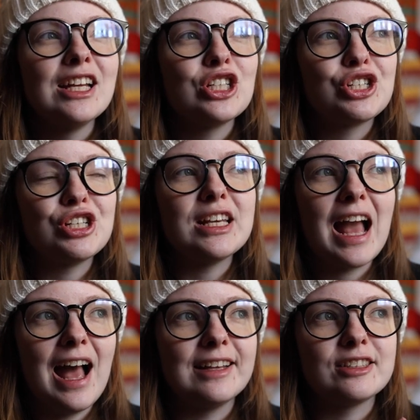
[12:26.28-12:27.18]
She
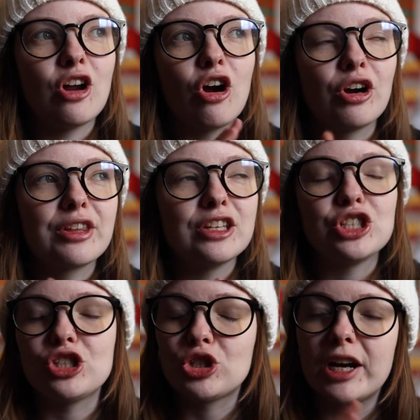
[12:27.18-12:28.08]
has an arc that
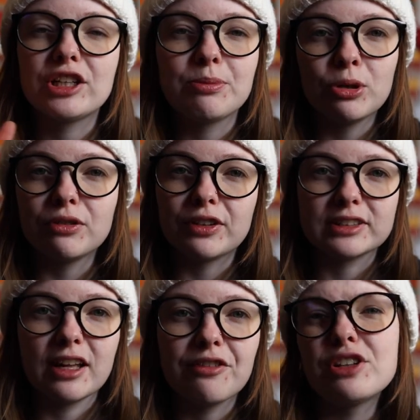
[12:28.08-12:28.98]
she's trying to prove
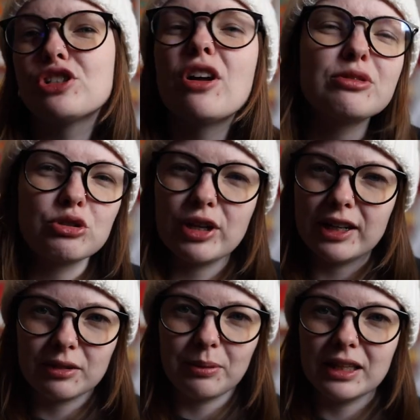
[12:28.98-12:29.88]
herself, and she's also
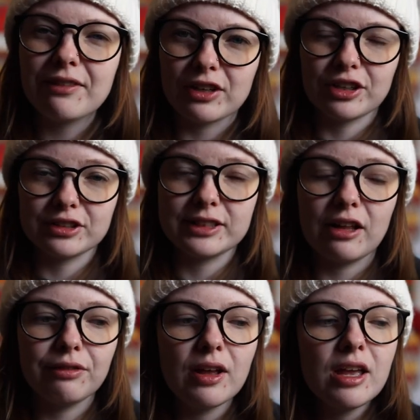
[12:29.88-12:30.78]
trying to believe in
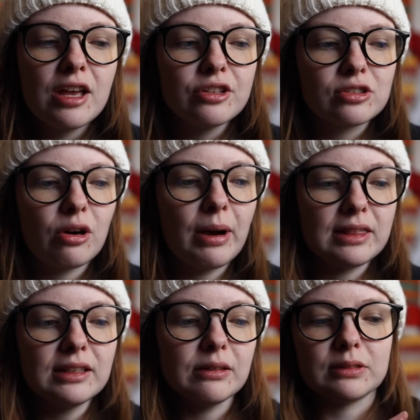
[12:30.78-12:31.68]
herself. So I
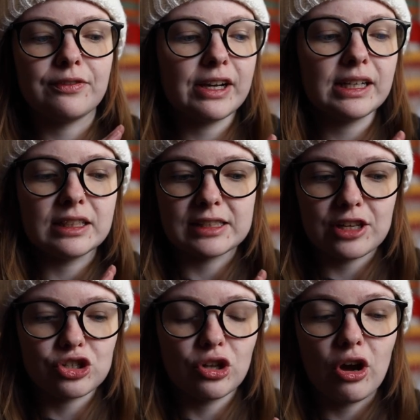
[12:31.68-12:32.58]
think it's a very
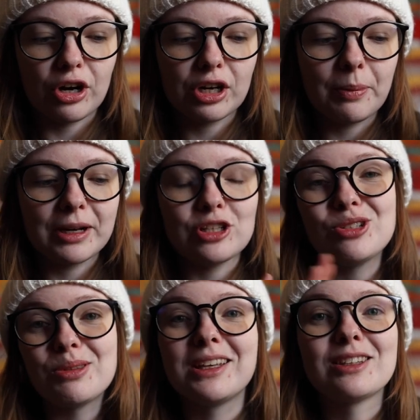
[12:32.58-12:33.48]
intentional arc, but I
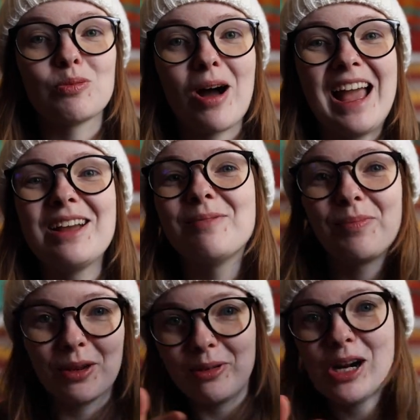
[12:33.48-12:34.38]
do think it's why
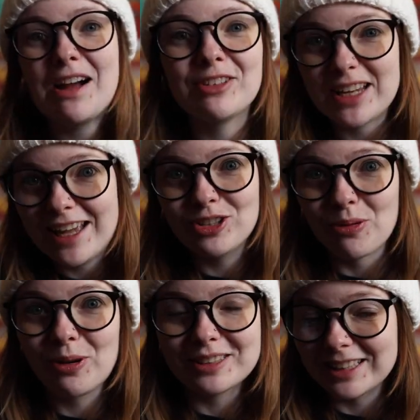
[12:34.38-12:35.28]
we gravitate
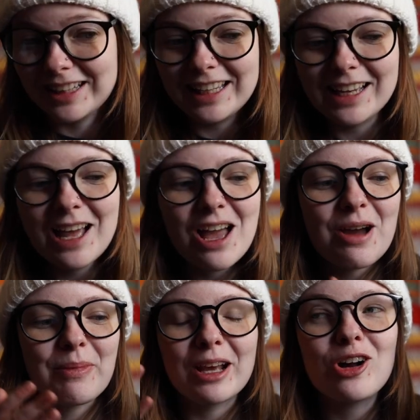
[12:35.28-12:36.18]
towards Lee.
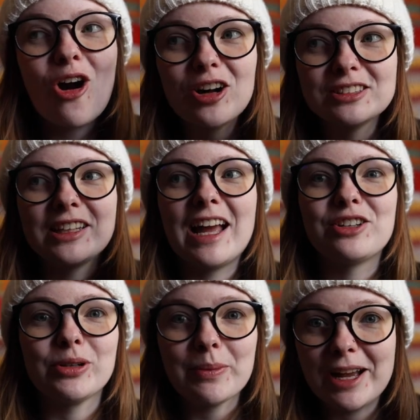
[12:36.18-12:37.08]
But I constantly
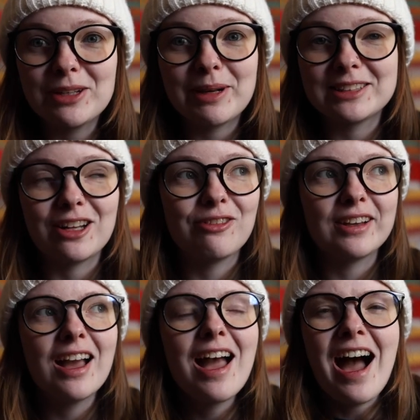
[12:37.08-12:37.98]
had to remind myself,
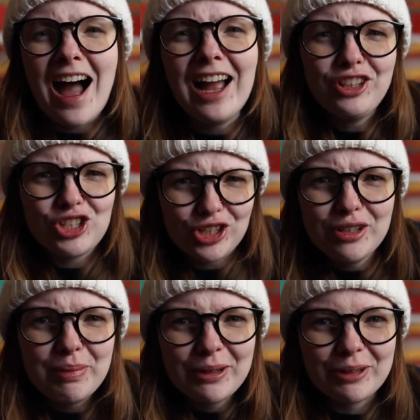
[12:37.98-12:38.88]
like, I
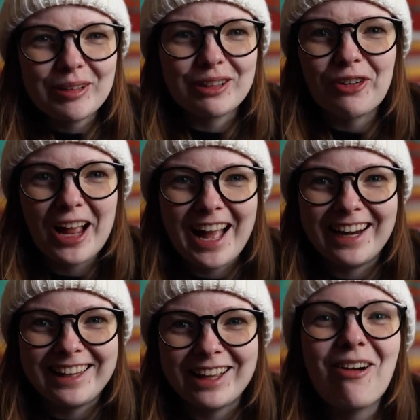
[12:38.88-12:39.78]
should be rooting for
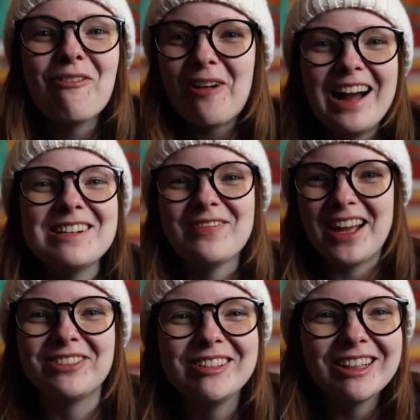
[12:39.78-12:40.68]
Annie. Like, why am
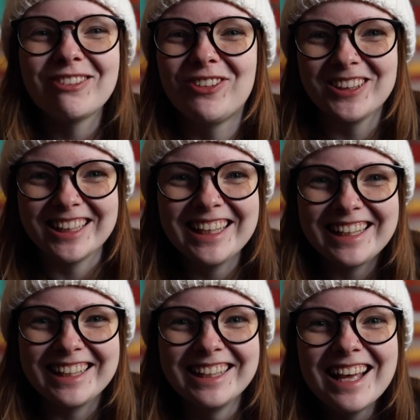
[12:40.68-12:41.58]
I rooting for
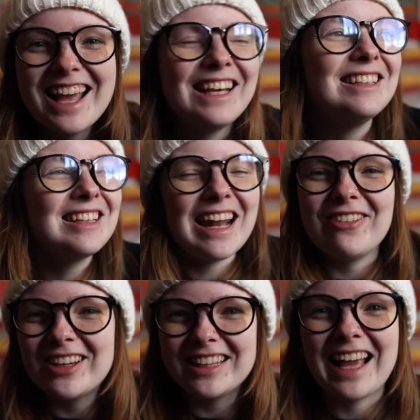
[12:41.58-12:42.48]
Lee? He's had
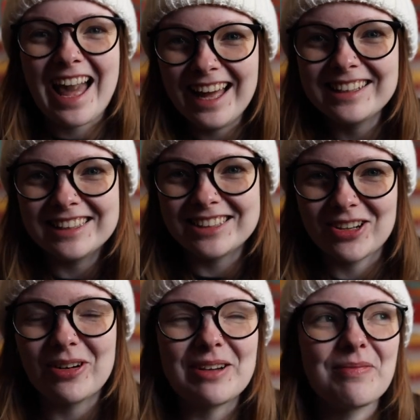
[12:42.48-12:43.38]
everything handed
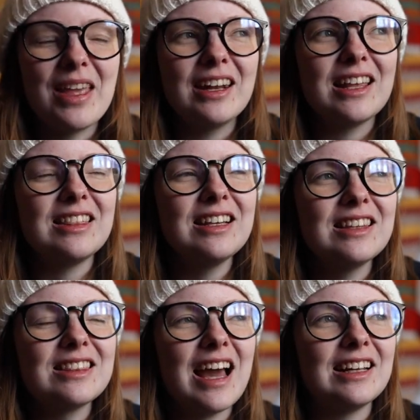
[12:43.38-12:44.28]
to him. And I think
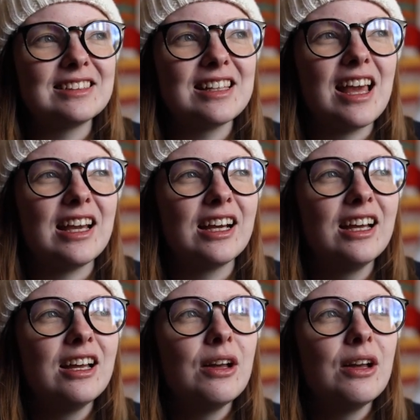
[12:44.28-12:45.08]
that that is, like,